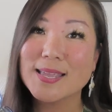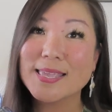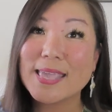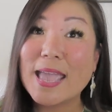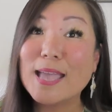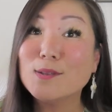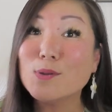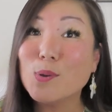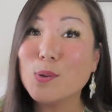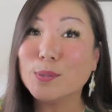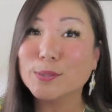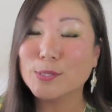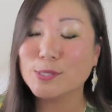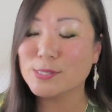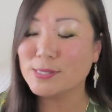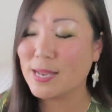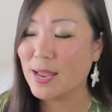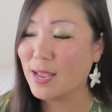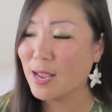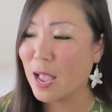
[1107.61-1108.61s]
candle
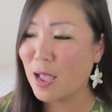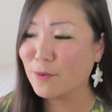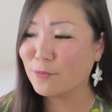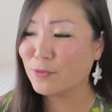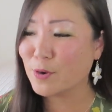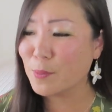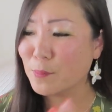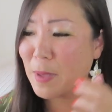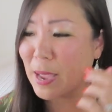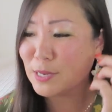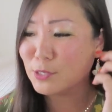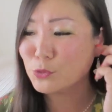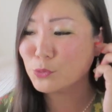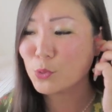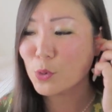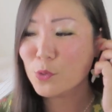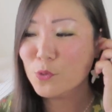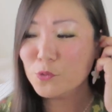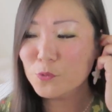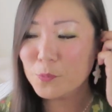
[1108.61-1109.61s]
holders that I got from my
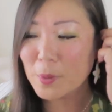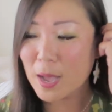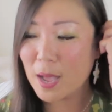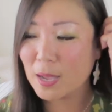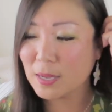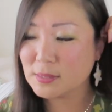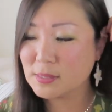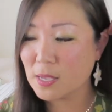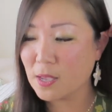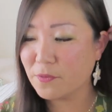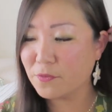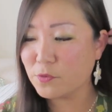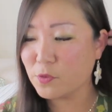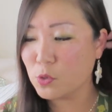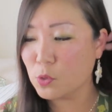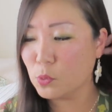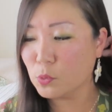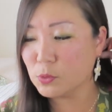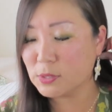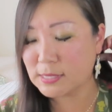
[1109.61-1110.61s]
Trove box a
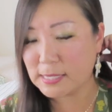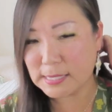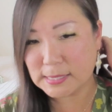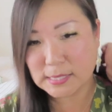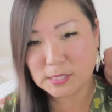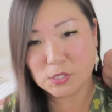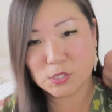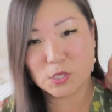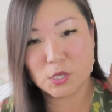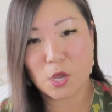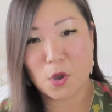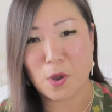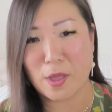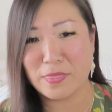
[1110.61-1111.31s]
few seasons ago.